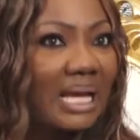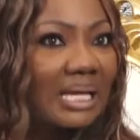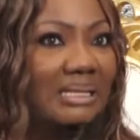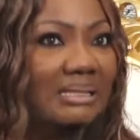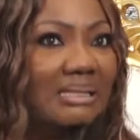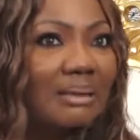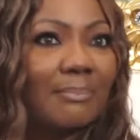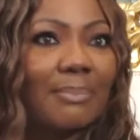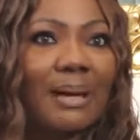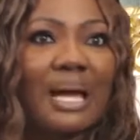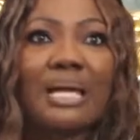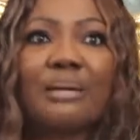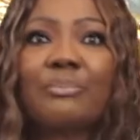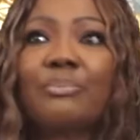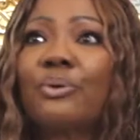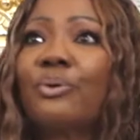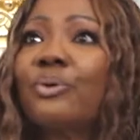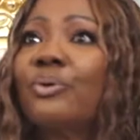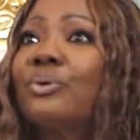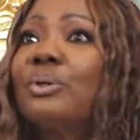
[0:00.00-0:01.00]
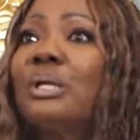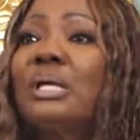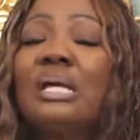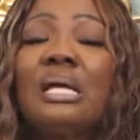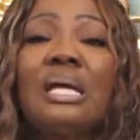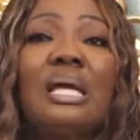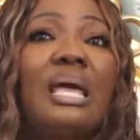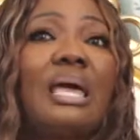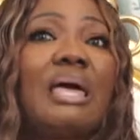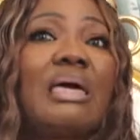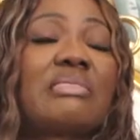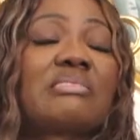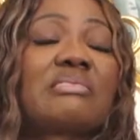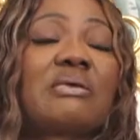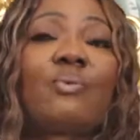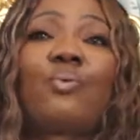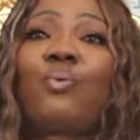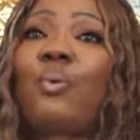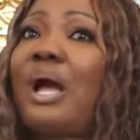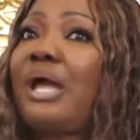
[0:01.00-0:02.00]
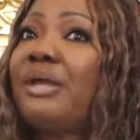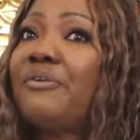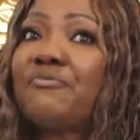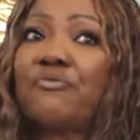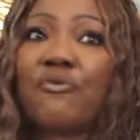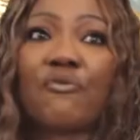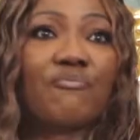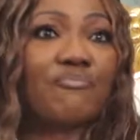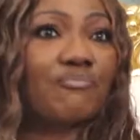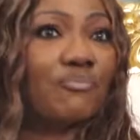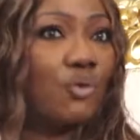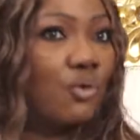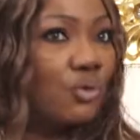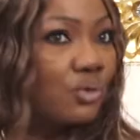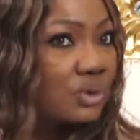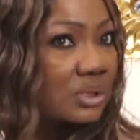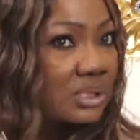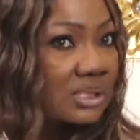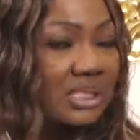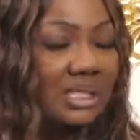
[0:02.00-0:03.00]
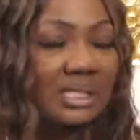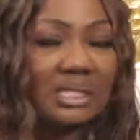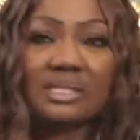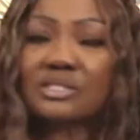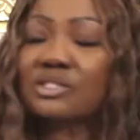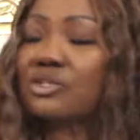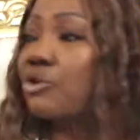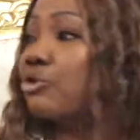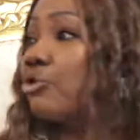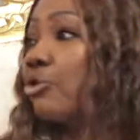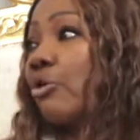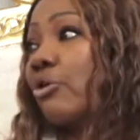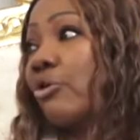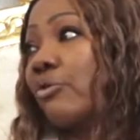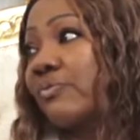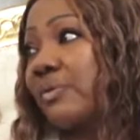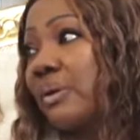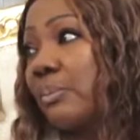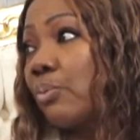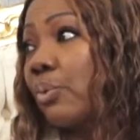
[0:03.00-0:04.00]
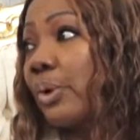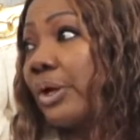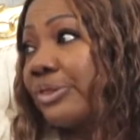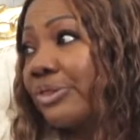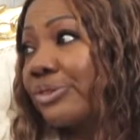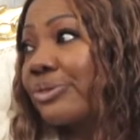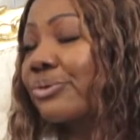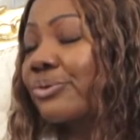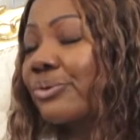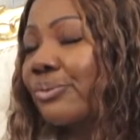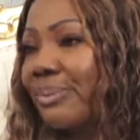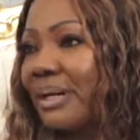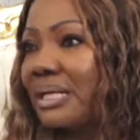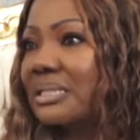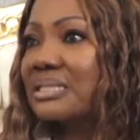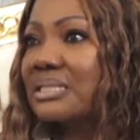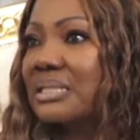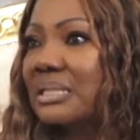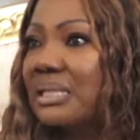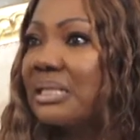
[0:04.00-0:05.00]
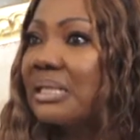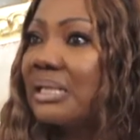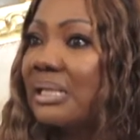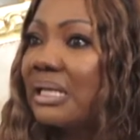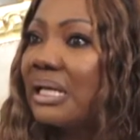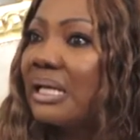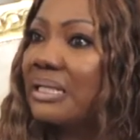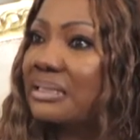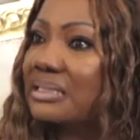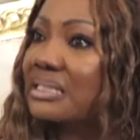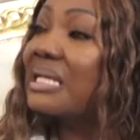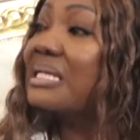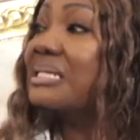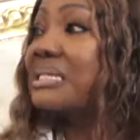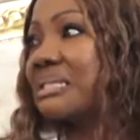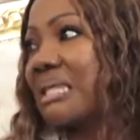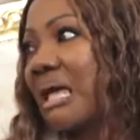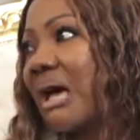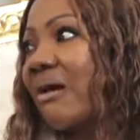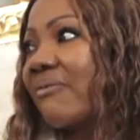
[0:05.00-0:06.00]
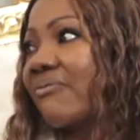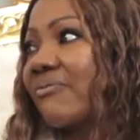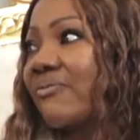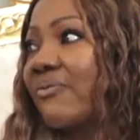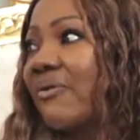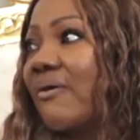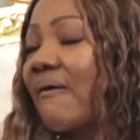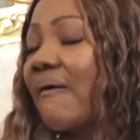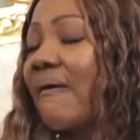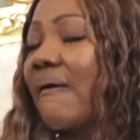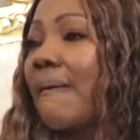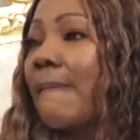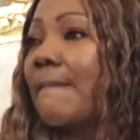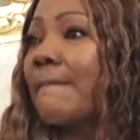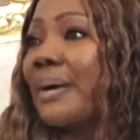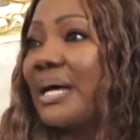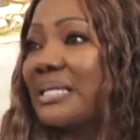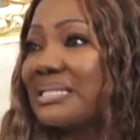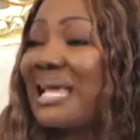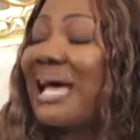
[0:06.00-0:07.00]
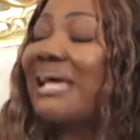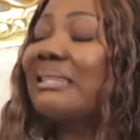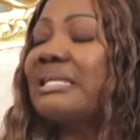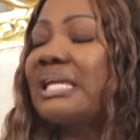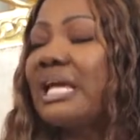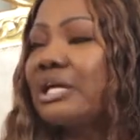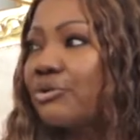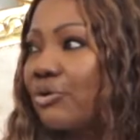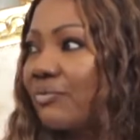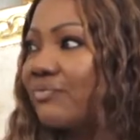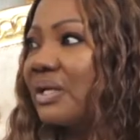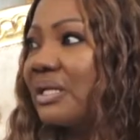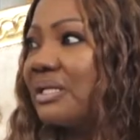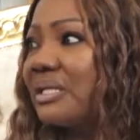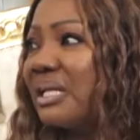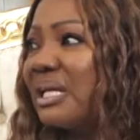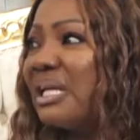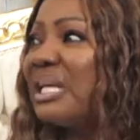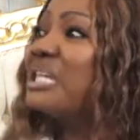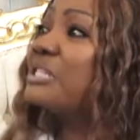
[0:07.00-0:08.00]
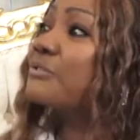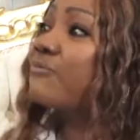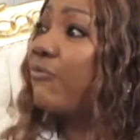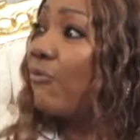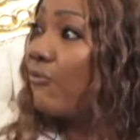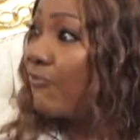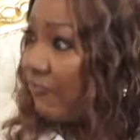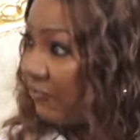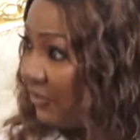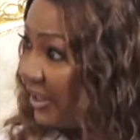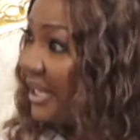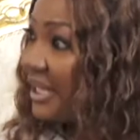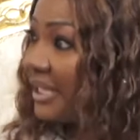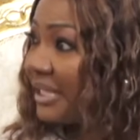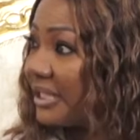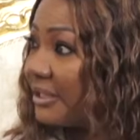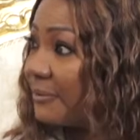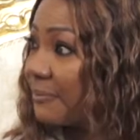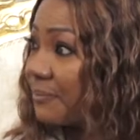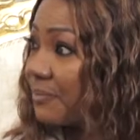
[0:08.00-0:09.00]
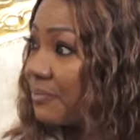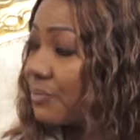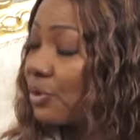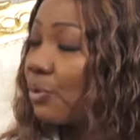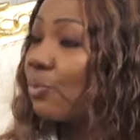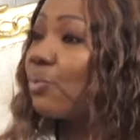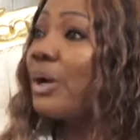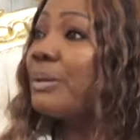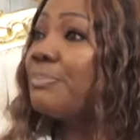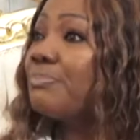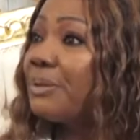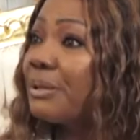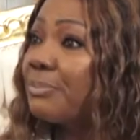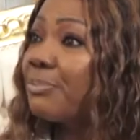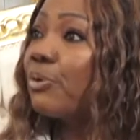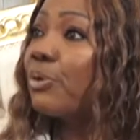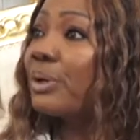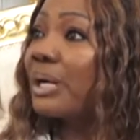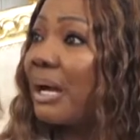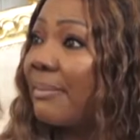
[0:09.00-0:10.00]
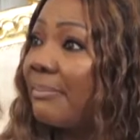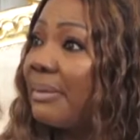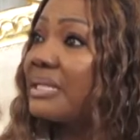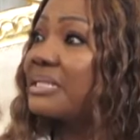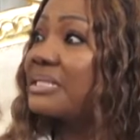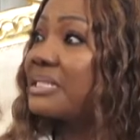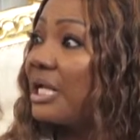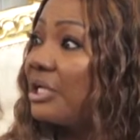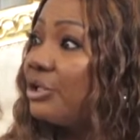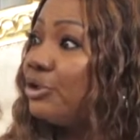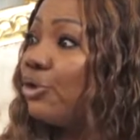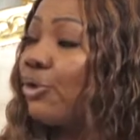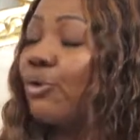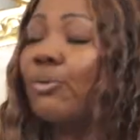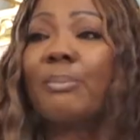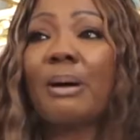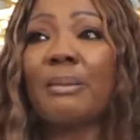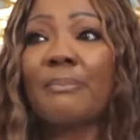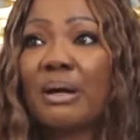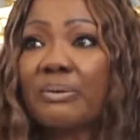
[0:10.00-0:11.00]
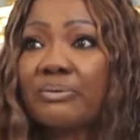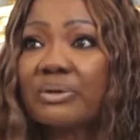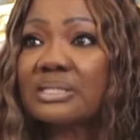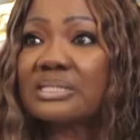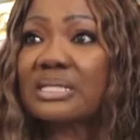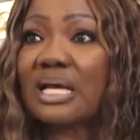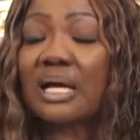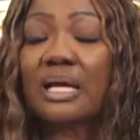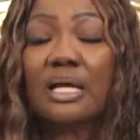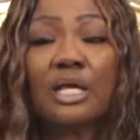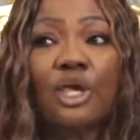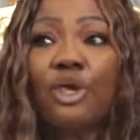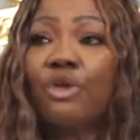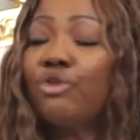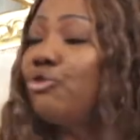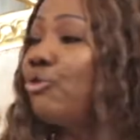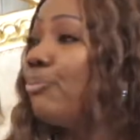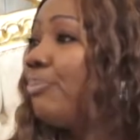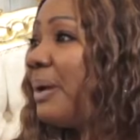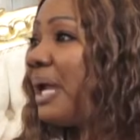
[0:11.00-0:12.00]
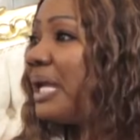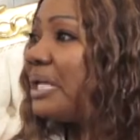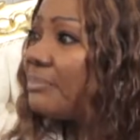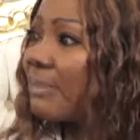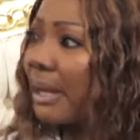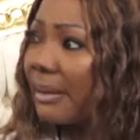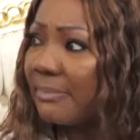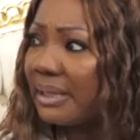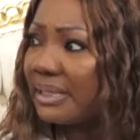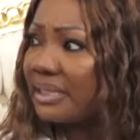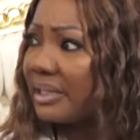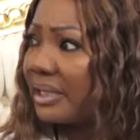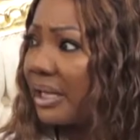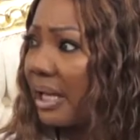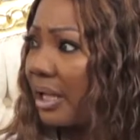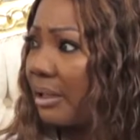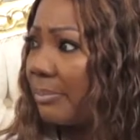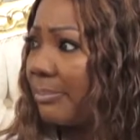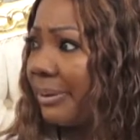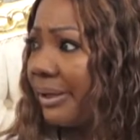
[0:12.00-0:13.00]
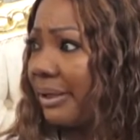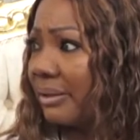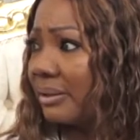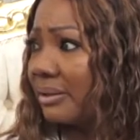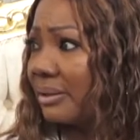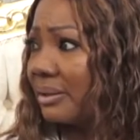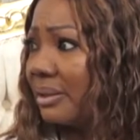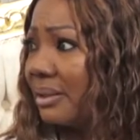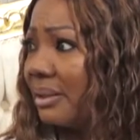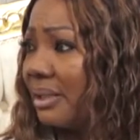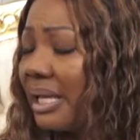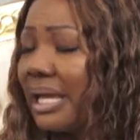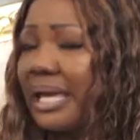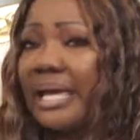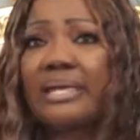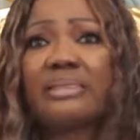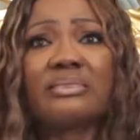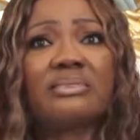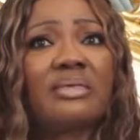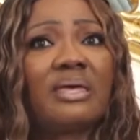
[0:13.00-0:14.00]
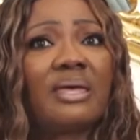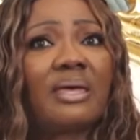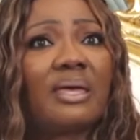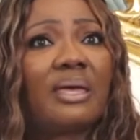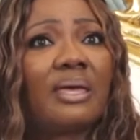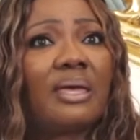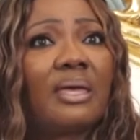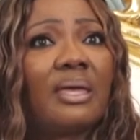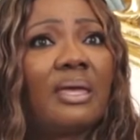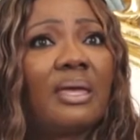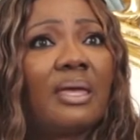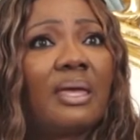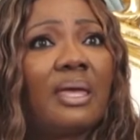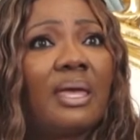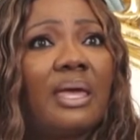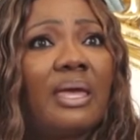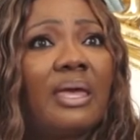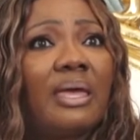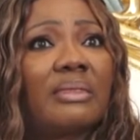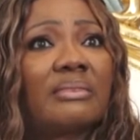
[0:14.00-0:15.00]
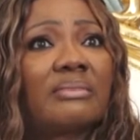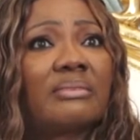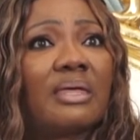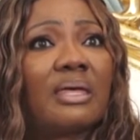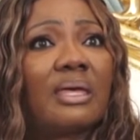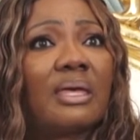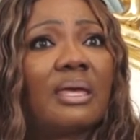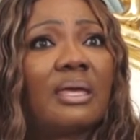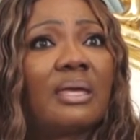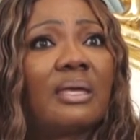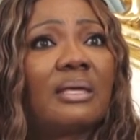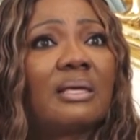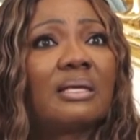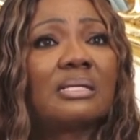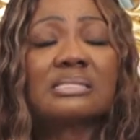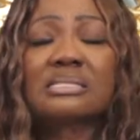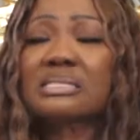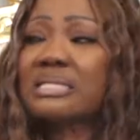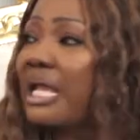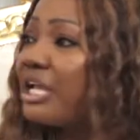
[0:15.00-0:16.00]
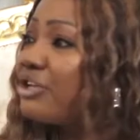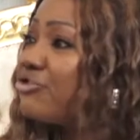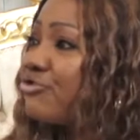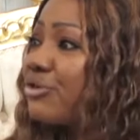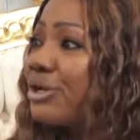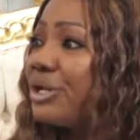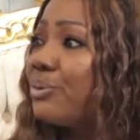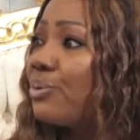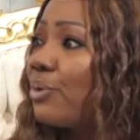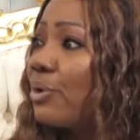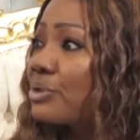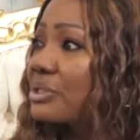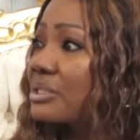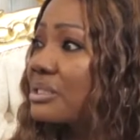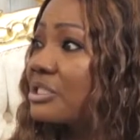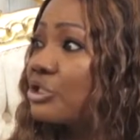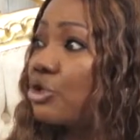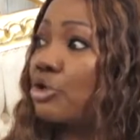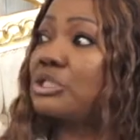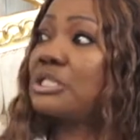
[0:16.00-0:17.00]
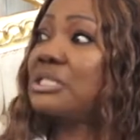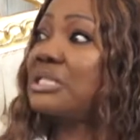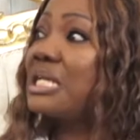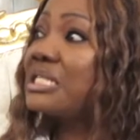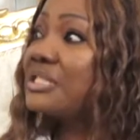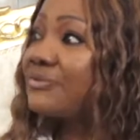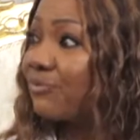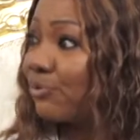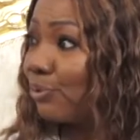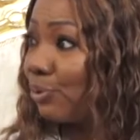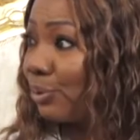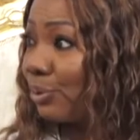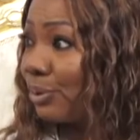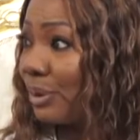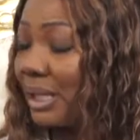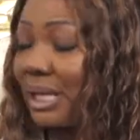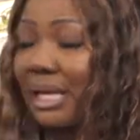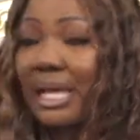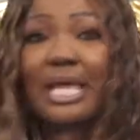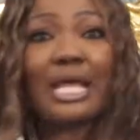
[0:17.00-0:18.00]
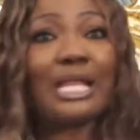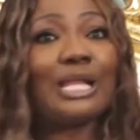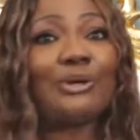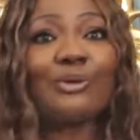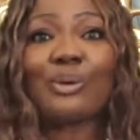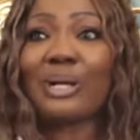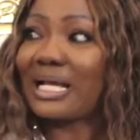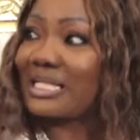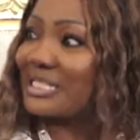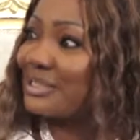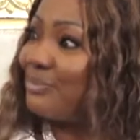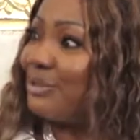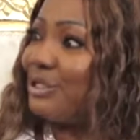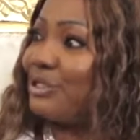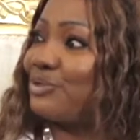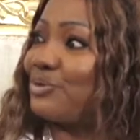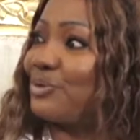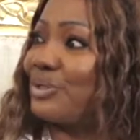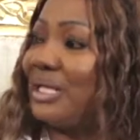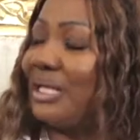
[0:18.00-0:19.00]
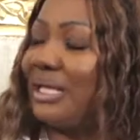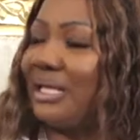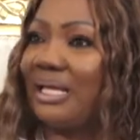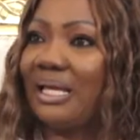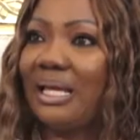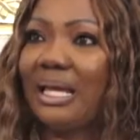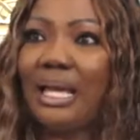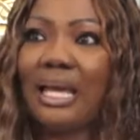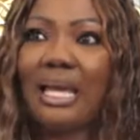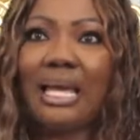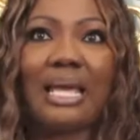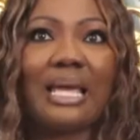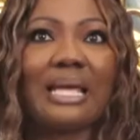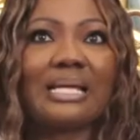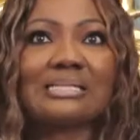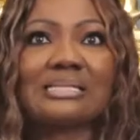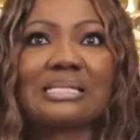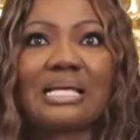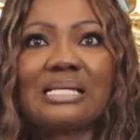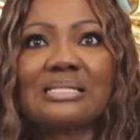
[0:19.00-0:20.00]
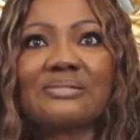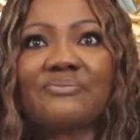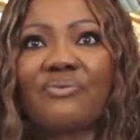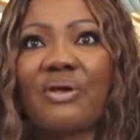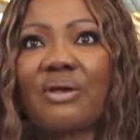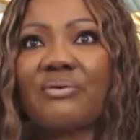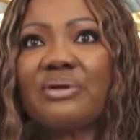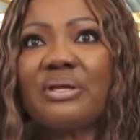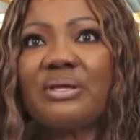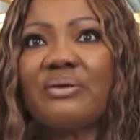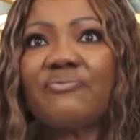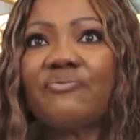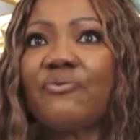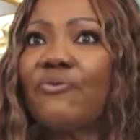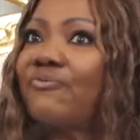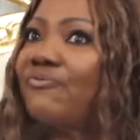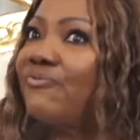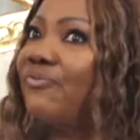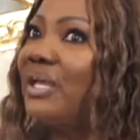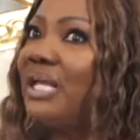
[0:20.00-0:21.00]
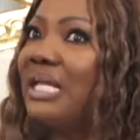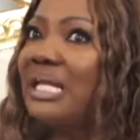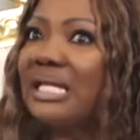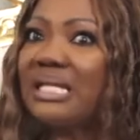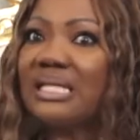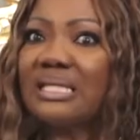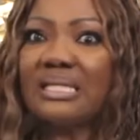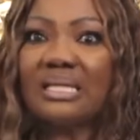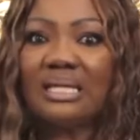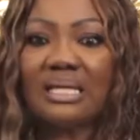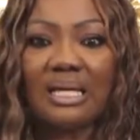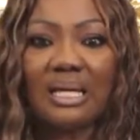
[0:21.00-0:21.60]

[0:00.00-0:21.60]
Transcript: in the Bible and the wife of Moses and all of them went through, but it's tough. But at the end of the day, it's fulfilling when people come and tell you, oh, Mama Rita, you paid my medical bill and the surgery was successful and look at me today. It's very fulfilling